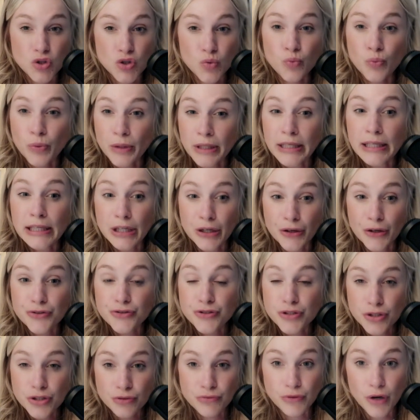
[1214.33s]
three
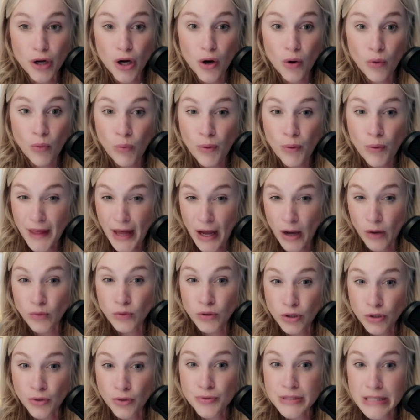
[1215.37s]
years in a row without
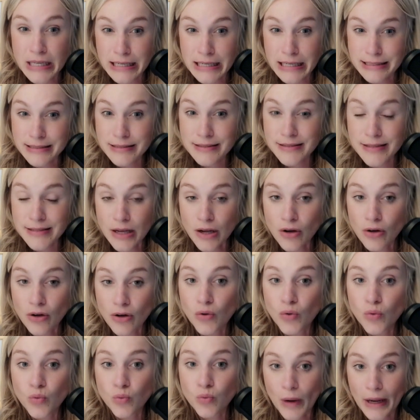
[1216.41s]
losing a
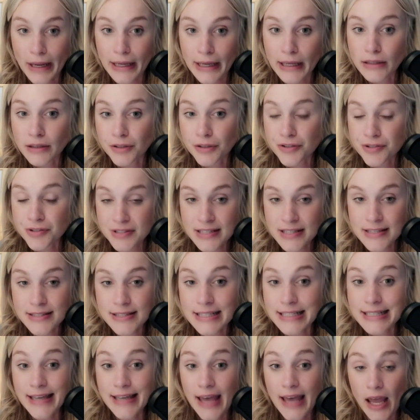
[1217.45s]
single regular
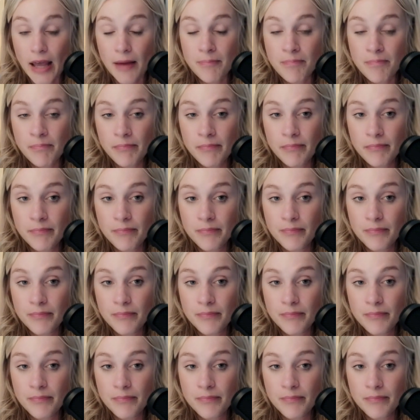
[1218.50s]
season game.